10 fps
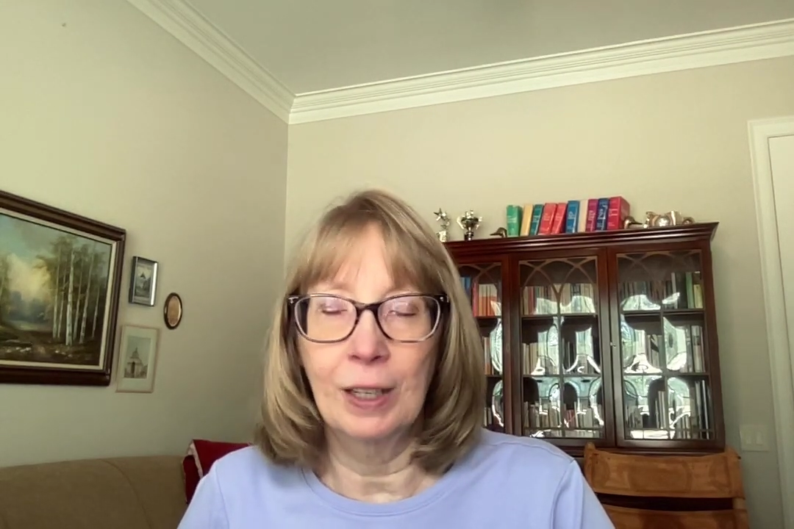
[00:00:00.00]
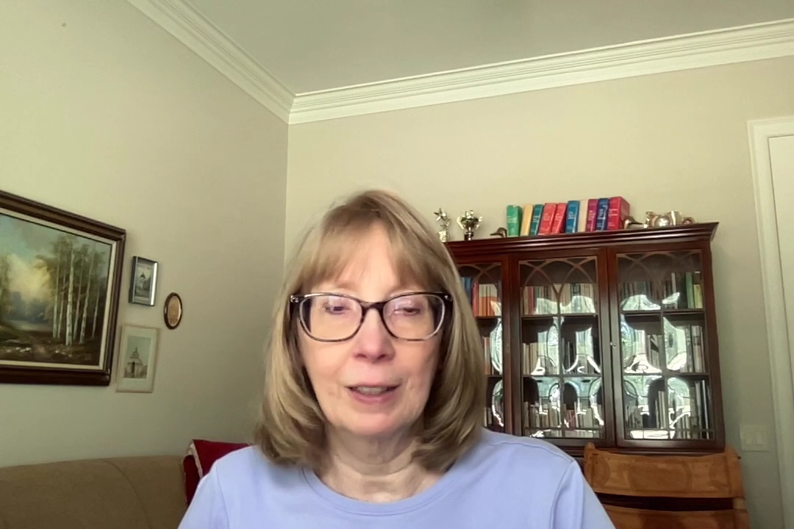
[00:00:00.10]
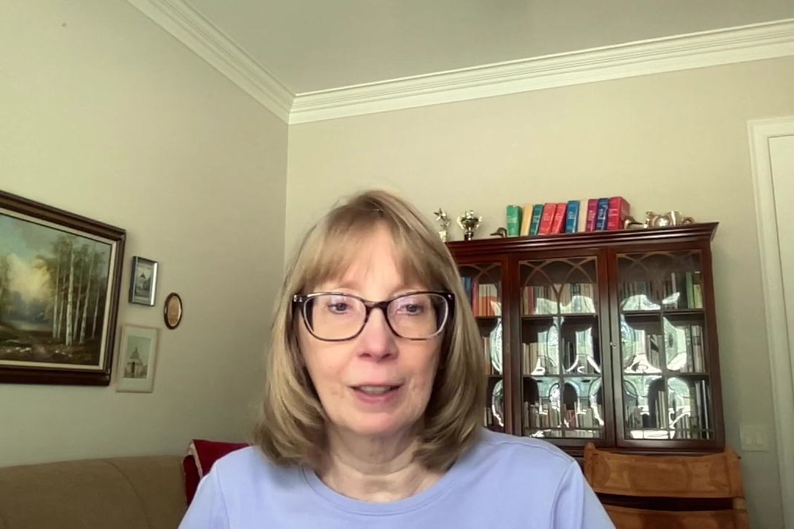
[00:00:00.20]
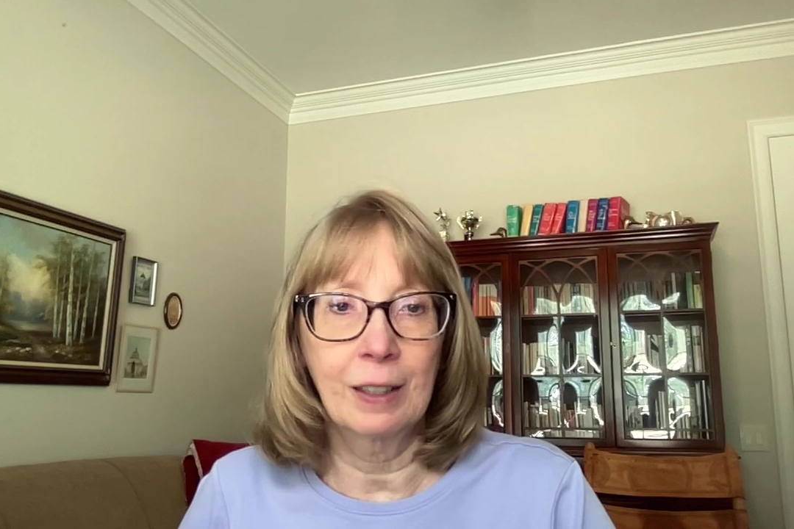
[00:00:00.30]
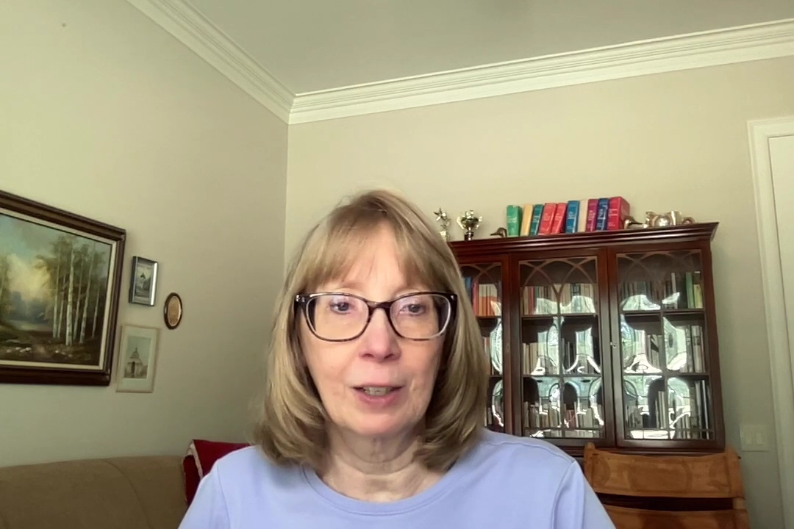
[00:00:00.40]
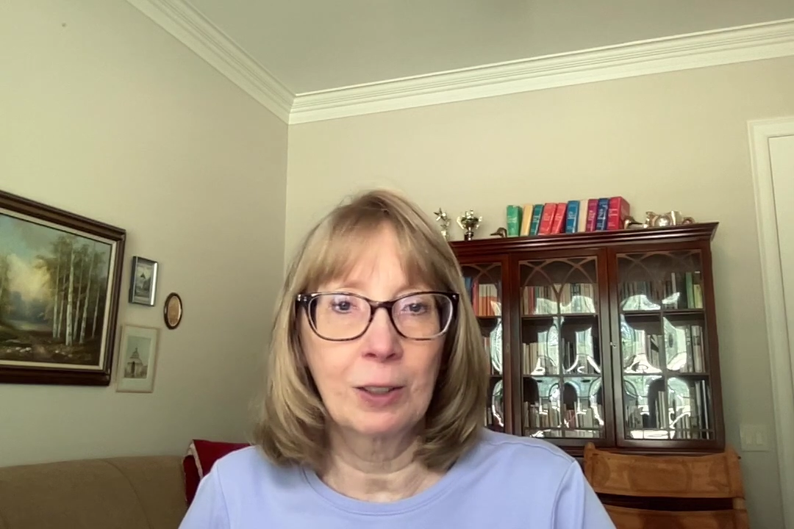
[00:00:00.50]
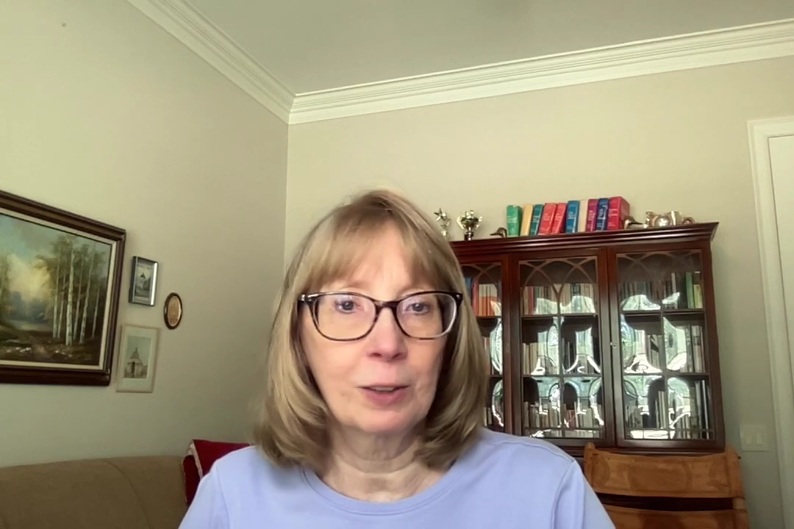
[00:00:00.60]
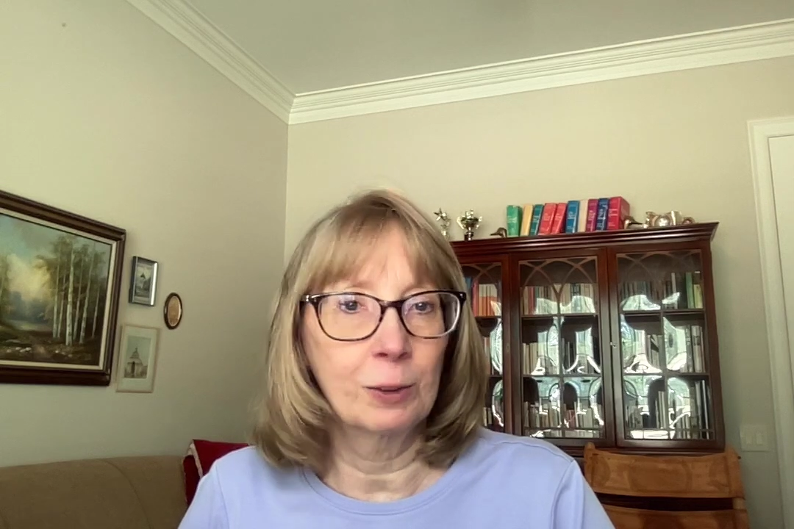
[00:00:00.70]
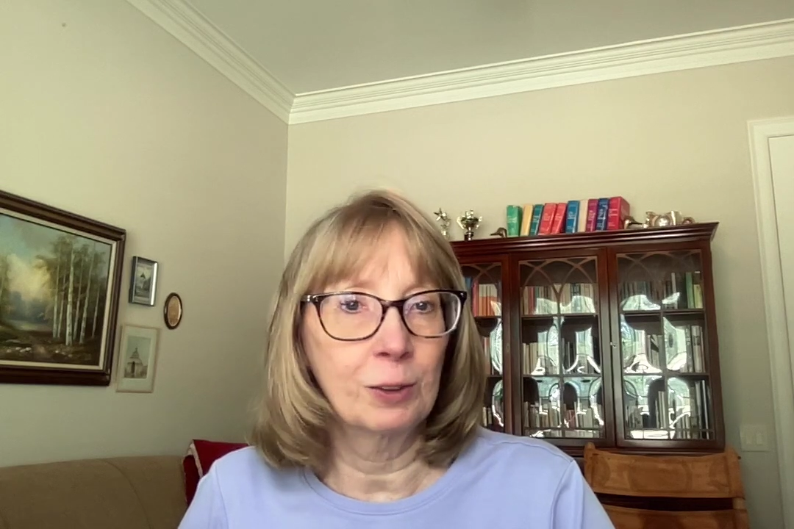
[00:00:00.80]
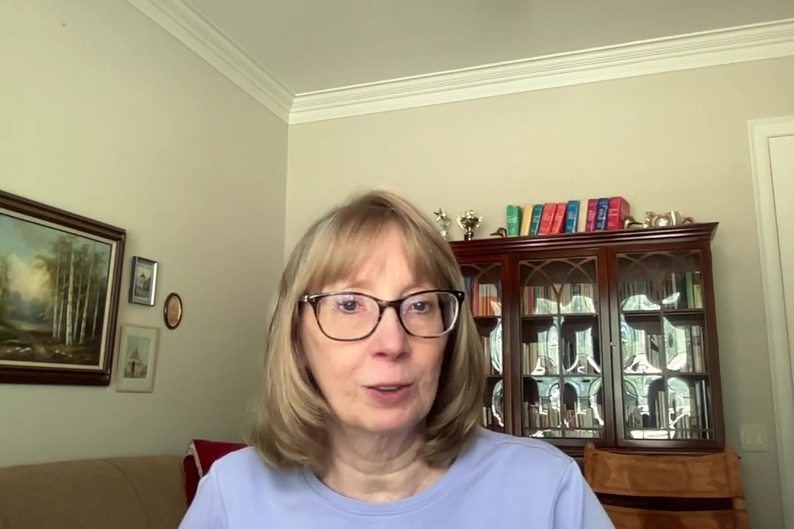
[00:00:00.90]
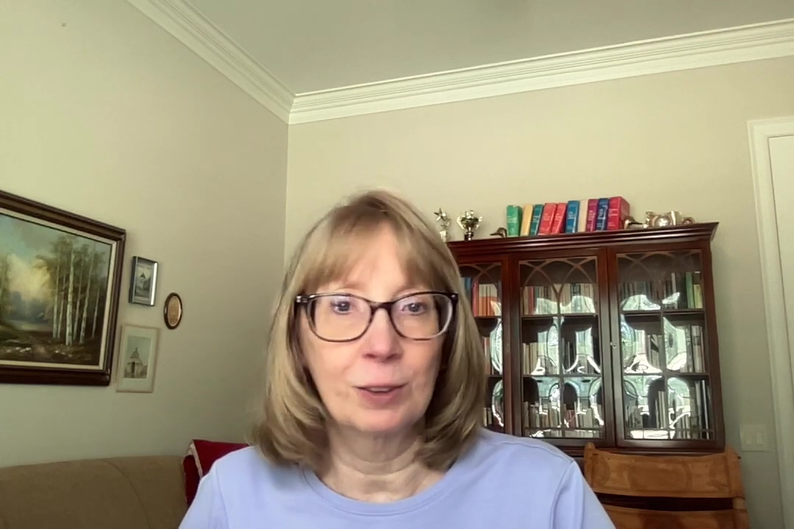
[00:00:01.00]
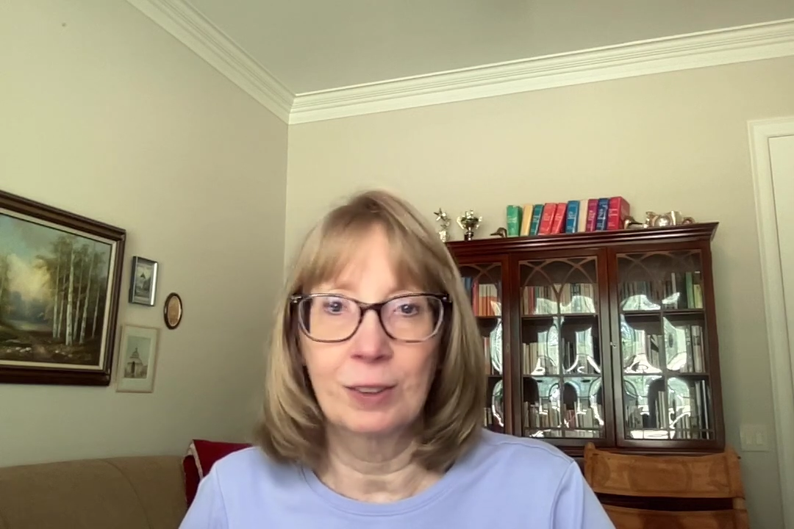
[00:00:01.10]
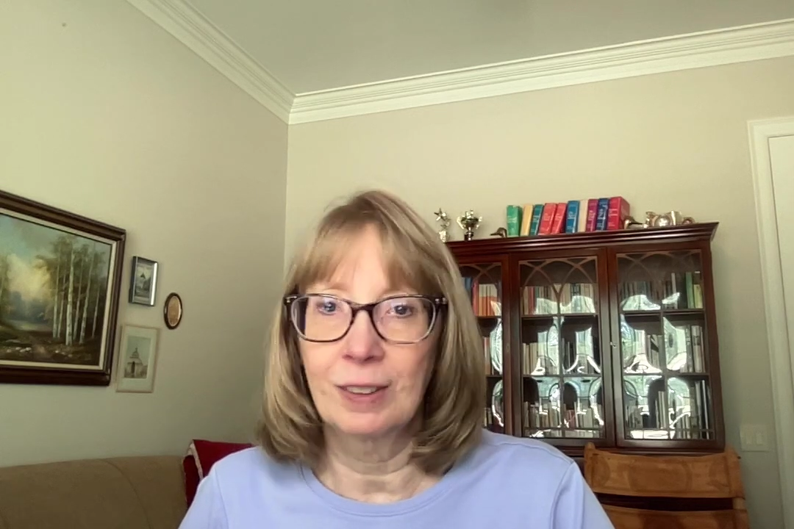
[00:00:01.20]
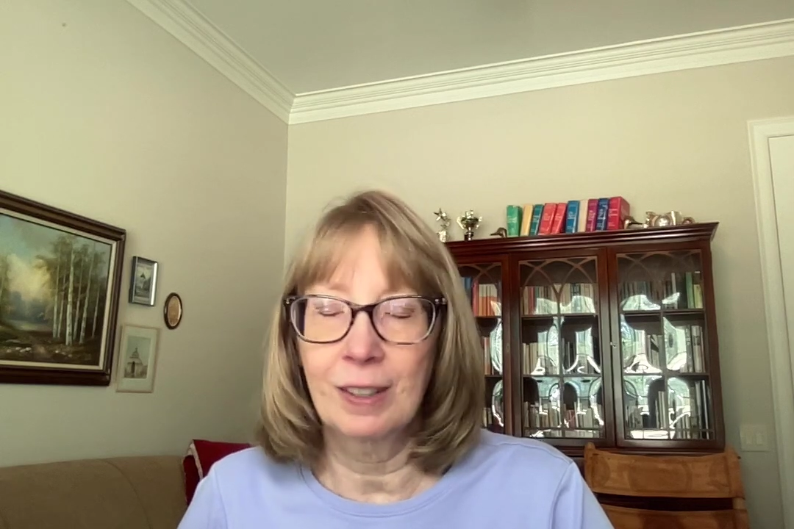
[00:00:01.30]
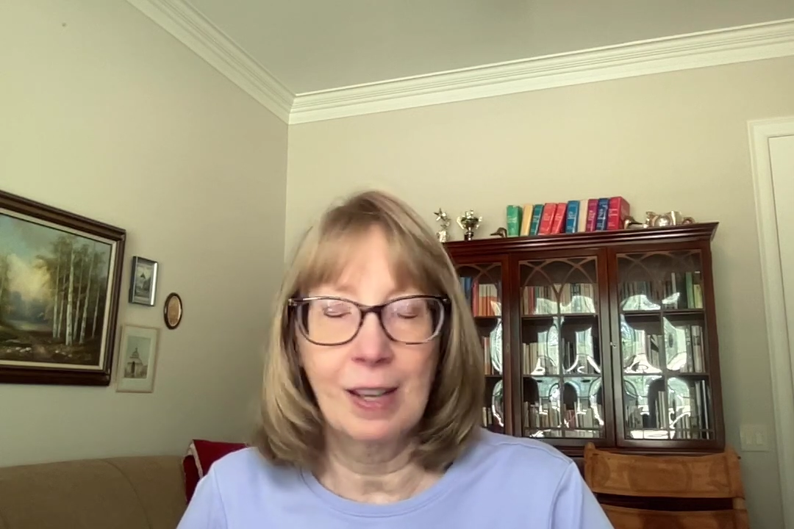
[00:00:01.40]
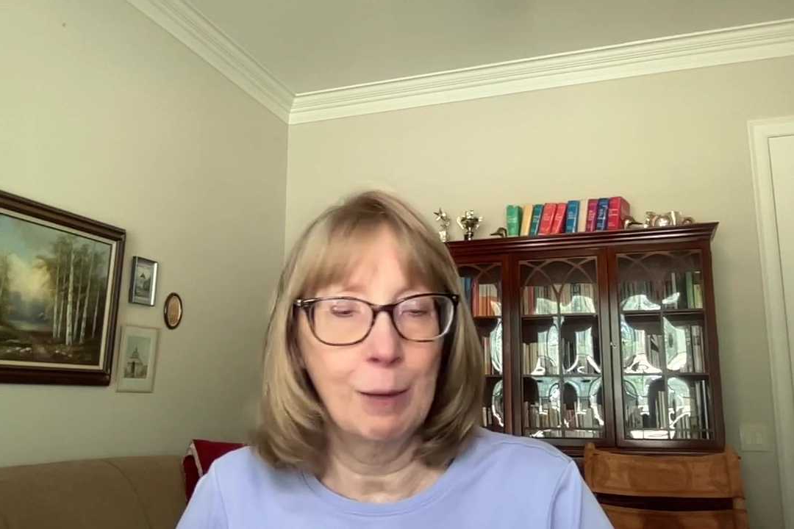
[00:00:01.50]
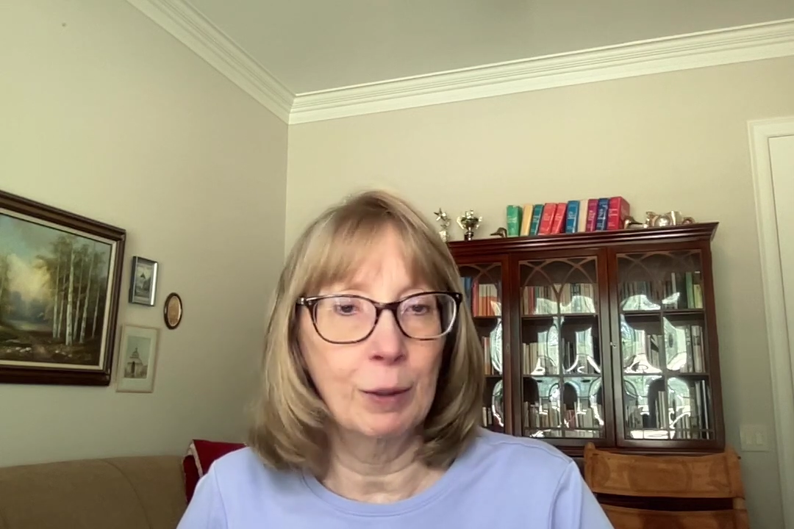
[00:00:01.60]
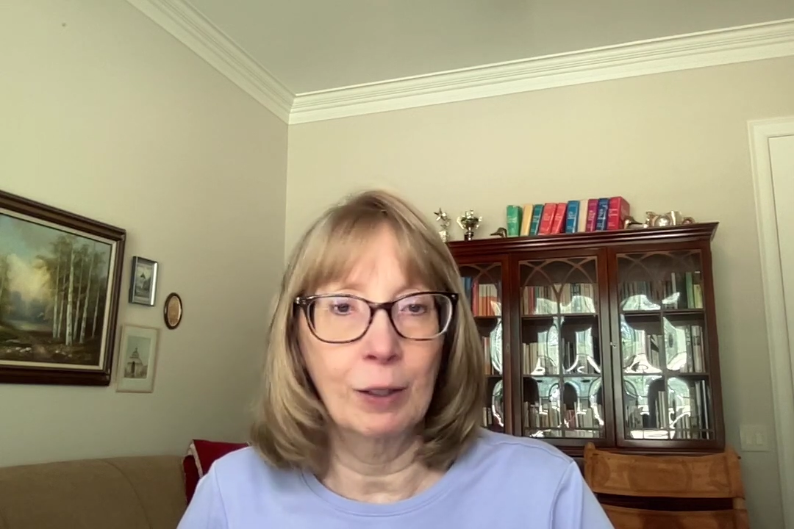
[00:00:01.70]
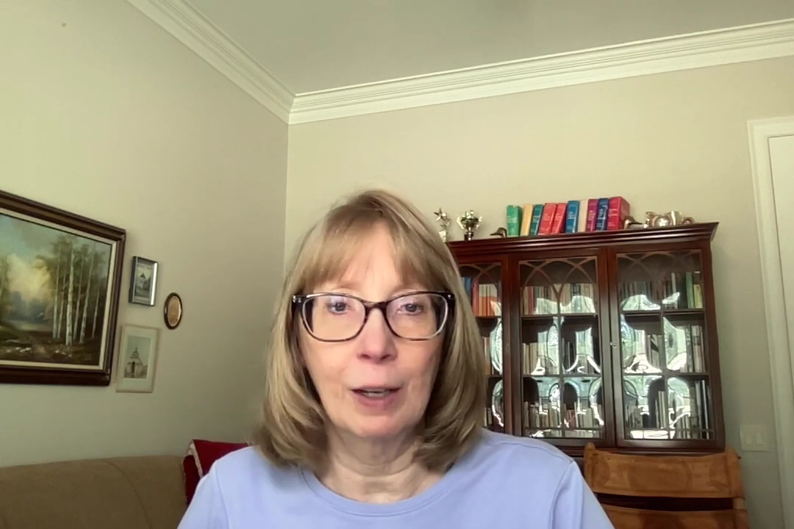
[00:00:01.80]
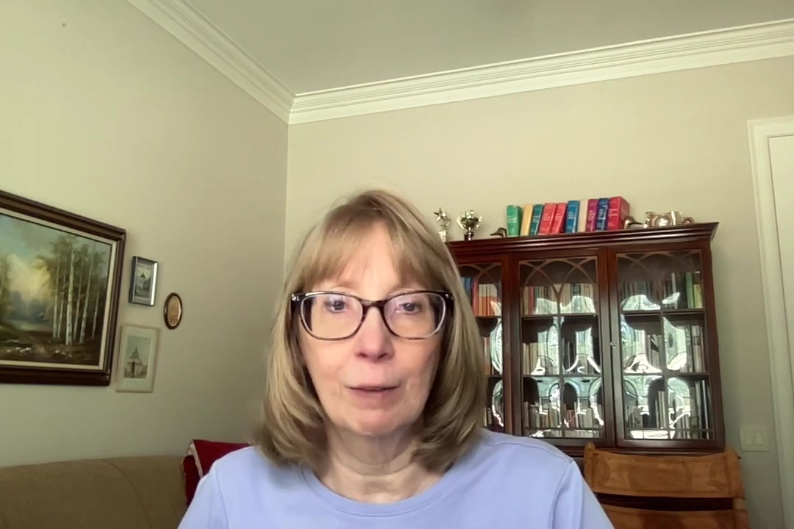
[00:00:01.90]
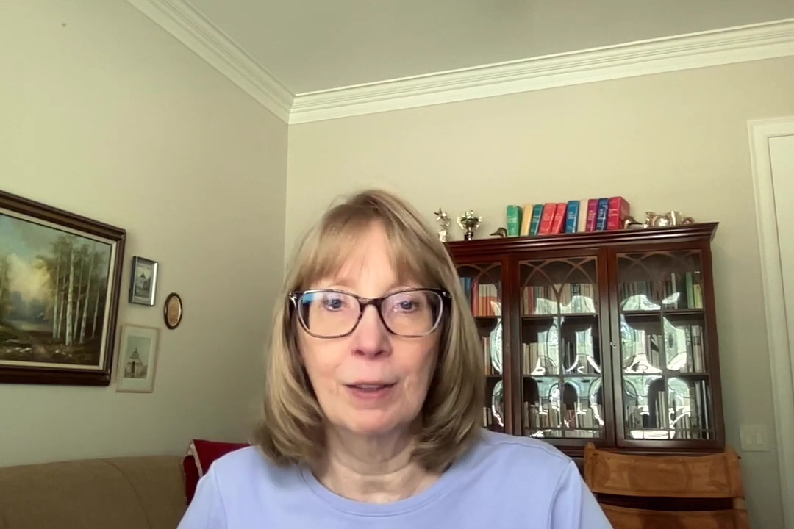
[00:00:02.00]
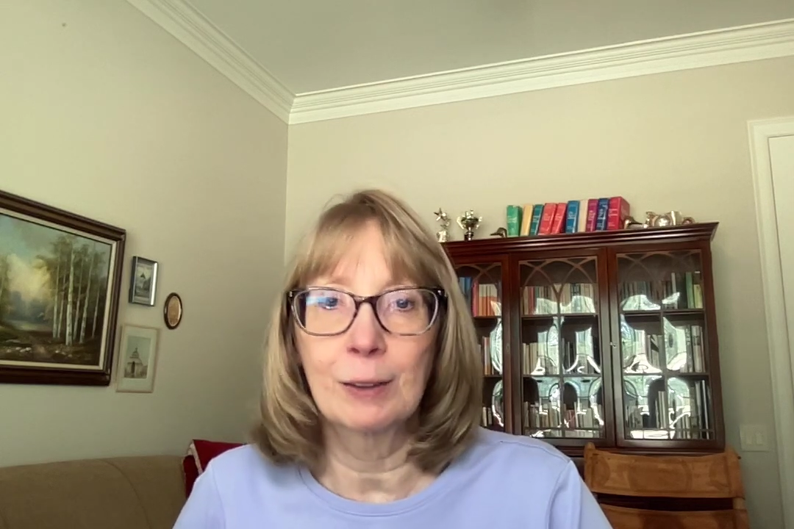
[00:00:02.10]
and the characters just came to life.